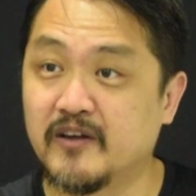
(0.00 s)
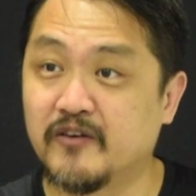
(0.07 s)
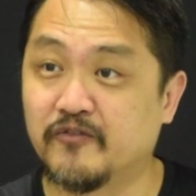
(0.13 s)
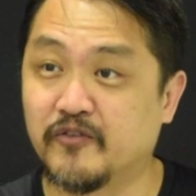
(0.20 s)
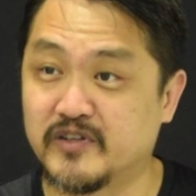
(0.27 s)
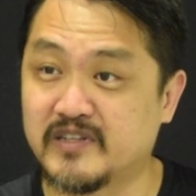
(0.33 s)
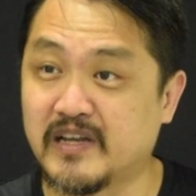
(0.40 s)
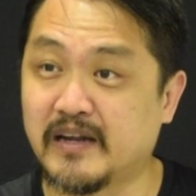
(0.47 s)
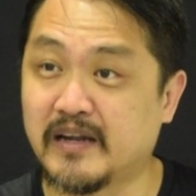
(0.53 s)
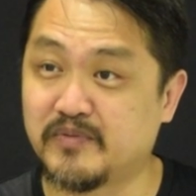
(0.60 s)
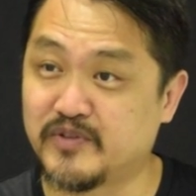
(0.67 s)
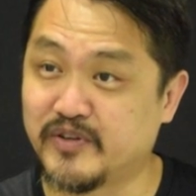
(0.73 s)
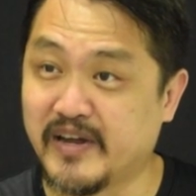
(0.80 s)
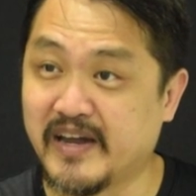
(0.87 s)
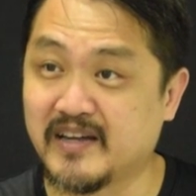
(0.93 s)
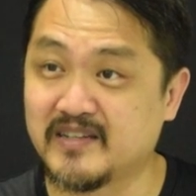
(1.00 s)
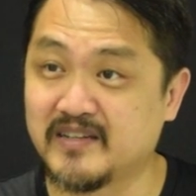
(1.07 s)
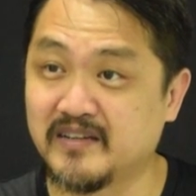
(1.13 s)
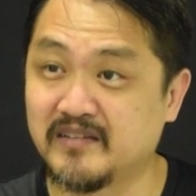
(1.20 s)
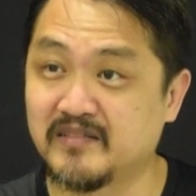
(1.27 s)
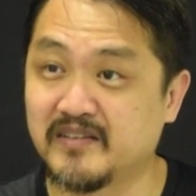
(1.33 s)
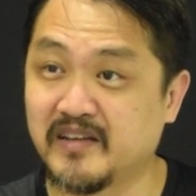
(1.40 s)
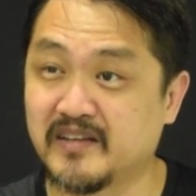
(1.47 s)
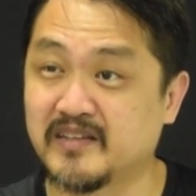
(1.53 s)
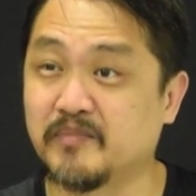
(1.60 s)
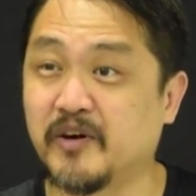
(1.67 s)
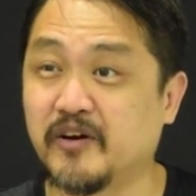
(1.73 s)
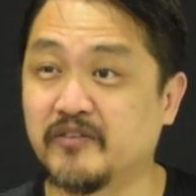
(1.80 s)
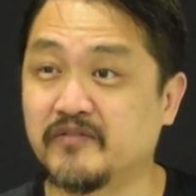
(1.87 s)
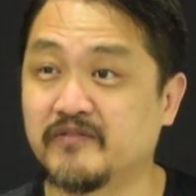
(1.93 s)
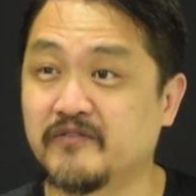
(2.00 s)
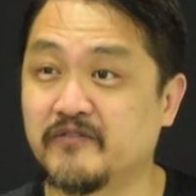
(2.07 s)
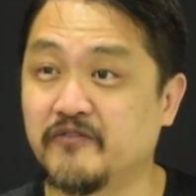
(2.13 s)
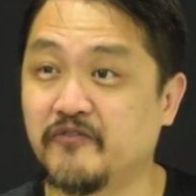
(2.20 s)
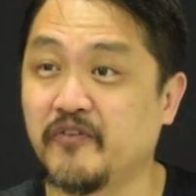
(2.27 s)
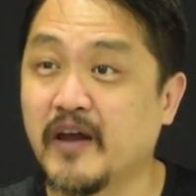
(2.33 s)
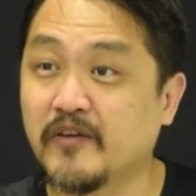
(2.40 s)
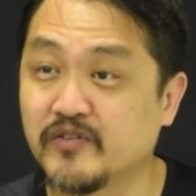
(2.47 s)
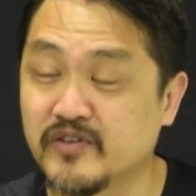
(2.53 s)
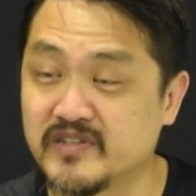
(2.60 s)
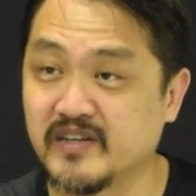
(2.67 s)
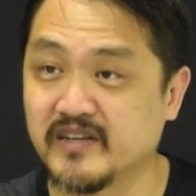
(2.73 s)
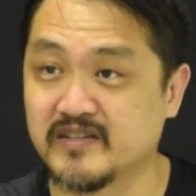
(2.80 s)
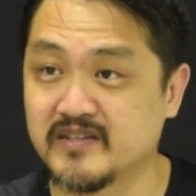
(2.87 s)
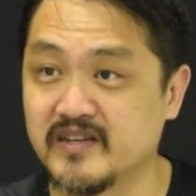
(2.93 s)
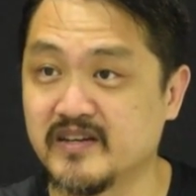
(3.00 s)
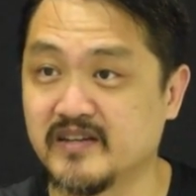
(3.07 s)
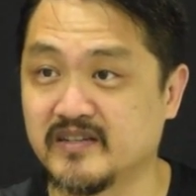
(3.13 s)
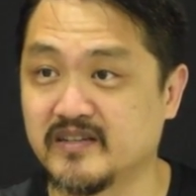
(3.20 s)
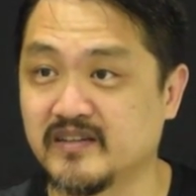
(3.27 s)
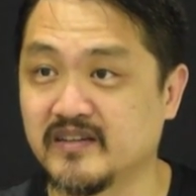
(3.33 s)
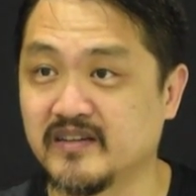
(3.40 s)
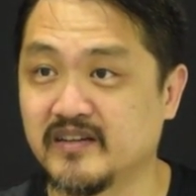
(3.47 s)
for startups to exit, it takes about 5 to 6 years.